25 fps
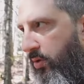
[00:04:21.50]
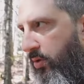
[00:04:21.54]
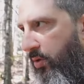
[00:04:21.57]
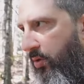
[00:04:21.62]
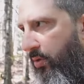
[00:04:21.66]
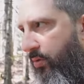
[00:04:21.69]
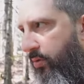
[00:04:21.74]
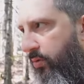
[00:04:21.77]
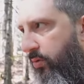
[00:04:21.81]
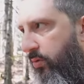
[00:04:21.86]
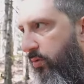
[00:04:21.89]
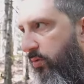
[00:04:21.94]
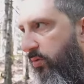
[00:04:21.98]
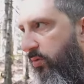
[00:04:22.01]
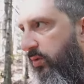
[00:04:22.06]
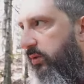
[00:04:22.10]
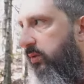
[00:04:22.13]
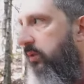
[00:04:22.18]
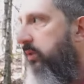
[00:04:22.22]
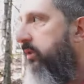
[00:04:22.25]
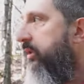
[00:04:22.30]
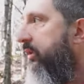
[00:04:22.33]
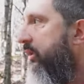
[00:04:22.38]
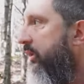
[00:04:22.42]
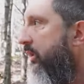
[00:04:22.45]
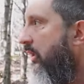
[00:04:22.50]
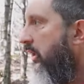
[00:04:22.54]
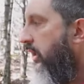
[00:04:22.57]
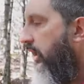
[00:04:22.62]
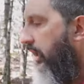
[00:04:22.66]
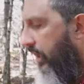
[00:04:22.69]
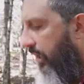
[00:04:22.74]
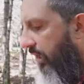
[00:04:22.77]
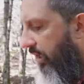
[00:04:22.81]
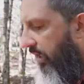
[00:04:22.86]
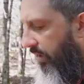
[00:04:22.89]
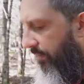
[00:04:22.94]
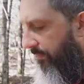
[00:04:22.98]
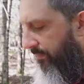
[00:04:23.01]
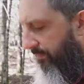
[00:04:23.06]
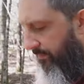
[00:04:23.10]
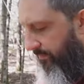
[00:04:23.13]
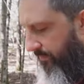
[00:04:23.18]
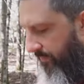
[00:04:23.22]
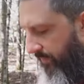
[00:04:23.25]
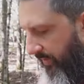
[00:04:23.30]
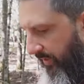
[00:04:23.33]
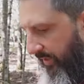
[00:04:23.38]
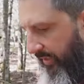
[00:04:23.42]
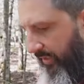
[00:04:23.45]
No. Um,
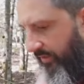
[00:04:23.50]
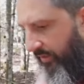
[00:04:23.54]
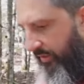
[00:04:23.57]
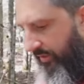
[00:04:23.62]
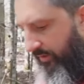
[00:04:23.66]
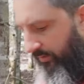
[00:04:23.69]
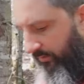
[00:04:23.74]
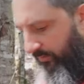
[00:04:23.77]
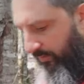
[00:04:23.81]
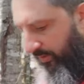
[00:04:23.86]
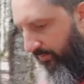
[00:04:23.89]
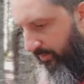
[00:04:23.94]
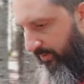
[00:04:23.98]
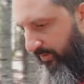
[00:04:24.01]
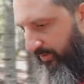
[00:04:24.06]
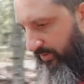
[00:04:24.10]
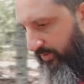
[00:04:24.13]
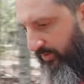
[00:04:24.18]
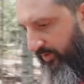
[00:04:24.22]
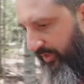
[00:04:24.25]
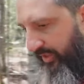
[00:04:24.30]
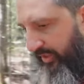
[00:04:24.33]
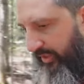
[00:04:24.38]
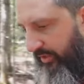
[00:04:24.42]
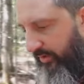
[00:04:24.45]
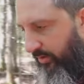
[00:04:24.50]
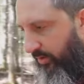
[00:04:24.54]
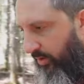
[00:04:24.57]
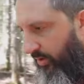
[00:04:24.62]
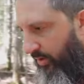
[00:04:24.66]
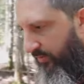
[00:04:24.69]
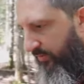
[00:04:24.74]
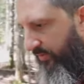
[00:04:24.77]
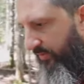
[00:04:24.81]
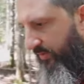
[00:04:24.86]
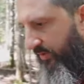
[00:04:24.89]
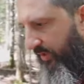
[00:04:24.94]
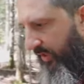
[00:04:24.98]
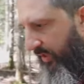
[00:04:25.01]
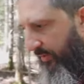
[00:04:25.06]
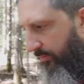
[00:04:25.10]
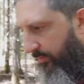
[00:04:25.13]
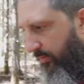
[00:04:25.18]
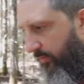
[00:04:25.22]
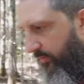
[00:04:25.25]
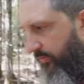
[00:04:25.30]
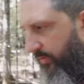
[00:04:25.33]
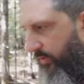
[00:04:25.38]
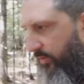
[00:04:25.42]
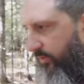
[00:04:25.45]
I think the Roman Senate
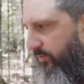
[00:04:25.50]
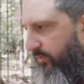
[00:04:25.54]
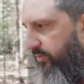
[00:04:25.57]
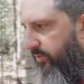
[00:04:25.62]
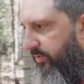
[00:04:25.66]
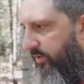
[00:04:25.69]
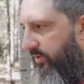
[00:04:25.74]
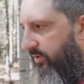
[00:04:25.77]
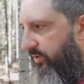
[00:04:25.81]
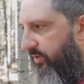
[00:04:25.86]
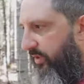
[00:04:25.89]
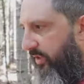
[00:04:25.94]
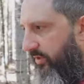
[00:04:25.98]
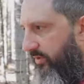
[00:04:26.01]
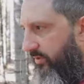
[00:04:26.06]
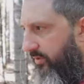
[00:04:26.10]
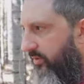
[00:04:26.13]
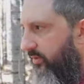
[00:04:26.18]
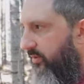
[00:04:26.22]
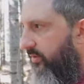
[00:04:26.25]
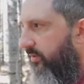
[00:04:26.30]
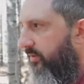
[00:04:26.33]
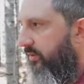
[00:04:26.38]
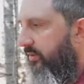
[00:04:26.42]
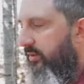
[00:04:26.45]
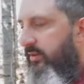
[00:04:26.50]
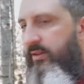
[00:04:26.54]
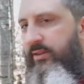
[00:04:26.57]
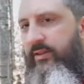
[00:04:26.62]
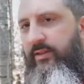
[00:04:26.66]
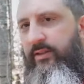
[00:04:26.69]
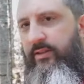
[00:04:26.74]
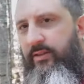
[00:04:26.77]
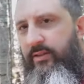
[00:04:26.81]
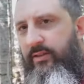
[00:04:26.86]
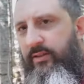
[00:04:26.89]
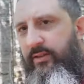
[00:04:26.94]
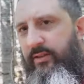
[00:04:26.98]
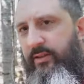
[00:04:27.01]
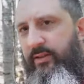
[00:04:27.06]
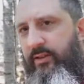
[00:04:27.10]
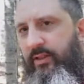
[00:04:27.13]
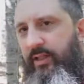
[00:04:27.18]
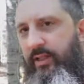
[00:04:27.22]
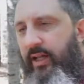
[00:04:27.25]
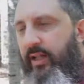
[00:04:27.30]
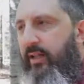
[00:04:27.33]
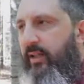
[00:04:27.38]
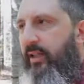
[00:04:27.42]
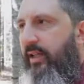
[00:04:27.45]
oftentimes would vote for the Caesar.
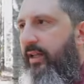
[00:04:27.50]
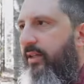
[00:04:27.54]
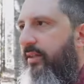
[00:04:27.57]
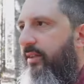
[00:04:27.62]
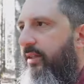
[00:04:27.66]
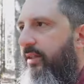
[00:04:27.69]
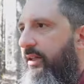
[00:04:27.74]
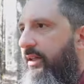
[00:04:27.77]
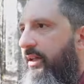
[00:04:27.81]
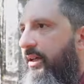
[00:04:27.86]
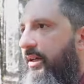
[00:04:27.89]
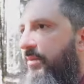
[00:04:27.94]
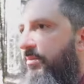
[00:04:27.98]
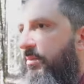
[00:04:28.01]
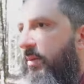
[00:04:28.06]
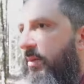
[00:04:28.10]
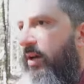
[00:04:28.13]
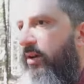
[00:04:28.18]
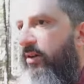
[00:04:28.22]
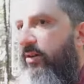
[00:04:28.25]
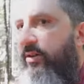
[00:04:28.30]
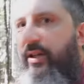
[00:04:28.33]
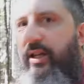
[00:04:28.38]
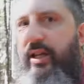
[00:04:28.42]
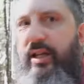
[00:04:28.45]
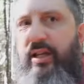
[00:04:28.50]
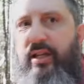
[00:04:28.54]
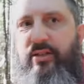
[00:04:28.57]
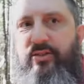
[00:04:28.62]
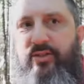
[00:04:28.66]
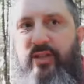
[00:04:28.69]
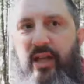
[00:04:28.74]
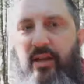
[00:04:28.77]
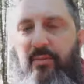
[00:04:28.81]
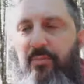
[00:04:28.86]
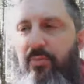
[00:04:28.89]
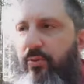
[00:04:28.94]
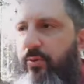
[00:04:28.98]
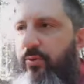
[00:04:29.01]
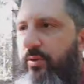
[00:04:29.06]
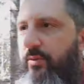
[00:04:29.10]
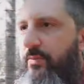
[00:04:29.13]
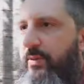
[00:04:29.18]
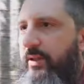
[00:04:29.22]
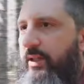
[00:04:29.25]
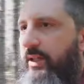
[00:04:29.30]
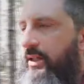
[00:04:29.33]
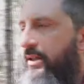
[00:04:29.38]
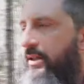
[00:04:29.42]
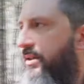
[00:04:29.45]
Kind of like the uh, modern day example
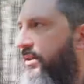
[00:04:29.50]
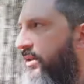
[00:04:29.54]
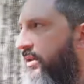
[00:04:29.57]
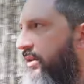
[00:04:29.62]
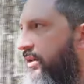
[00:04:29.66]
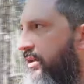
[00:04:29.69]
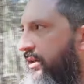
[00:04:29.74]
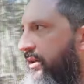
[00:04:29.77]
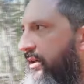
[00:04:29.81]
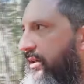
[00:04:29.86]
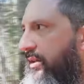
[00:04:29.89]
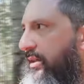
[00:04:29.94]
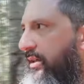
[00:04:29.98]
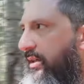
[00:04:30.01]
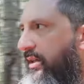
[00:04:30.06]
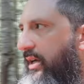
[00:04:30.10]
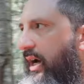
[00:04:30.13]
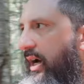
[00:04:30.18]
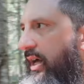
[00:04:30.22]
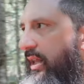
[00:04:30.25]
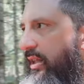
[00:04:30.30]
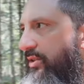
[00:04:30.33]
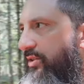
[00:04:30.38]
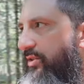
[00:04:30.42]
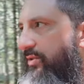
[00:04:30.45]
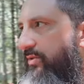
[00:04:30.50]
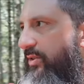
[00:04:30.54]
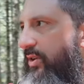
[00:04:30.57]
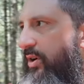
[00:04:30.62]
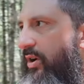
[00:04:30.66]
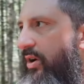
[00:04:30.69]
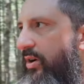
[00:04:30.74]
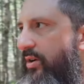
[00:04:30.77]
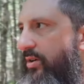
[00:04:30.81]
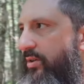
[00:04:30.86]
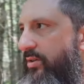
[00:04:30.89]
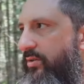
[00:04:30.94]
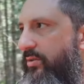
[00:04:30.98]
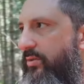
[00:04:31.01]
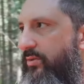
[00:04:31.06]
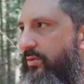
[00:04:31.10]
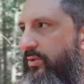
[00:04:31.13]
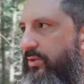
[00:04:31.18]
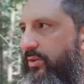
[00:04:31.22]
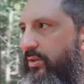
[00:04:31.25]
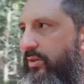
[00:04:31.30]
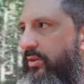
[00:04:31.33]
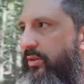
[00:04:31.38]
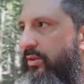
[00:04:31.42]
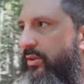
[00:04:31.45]
would be the College of
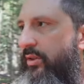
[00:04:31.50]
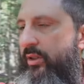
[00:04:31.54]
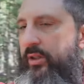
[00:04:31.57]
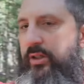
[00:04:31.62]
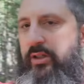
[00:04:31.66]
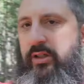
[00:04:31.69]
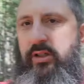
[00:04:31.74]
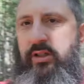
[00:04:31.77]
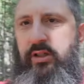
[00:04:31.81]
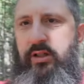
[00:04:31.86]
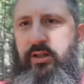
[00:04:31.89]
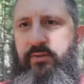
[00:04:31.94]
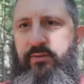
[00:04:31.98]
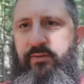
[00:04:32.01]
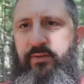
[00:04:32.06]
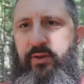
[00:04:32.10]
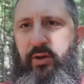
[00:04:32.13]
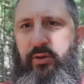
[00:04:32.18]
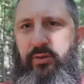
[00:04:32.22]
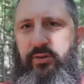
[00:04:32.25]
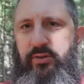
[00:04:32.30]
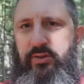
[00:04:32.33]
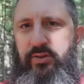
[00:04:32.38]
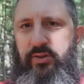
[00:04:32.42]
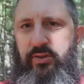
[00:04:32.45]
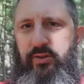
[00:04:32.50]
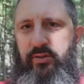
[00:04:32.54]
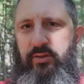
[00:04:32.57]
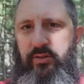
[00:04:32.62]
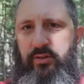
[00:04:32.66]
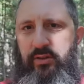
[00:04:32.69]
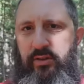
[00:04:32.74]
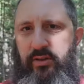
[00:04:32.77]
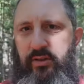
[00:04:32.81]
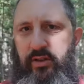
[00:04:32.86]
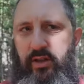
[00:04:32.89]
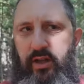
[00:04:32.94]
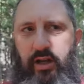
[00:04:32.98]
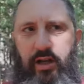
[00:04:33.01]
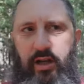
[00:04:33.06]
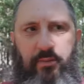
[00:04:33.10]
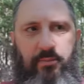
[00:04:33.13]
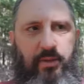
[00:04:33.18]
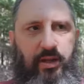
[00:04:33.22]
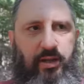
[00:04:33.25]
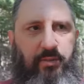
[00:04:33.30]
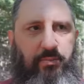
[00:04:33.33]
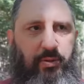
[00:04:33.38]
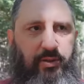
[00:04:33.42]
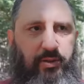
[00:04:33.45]
Cardinals votes
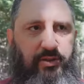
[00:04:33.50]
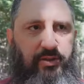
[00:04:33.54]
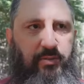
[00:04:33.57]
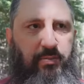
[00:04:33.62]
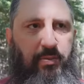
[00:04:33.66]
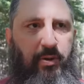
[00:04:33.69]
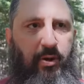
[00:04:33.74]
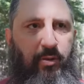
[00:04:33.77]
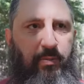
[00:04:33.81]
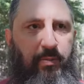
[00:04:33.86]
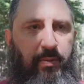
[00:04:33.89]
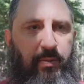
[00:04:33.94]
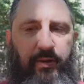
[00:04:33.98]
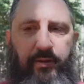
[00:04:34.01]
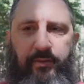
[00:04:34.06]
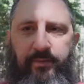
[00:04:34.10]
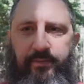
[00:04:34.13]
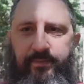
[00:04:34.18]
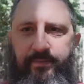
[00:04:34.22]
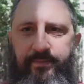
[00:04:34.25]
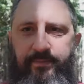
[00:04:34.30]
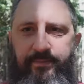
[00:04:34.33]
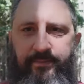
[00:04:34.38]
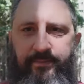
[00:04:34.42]
um, and puts the Pope in.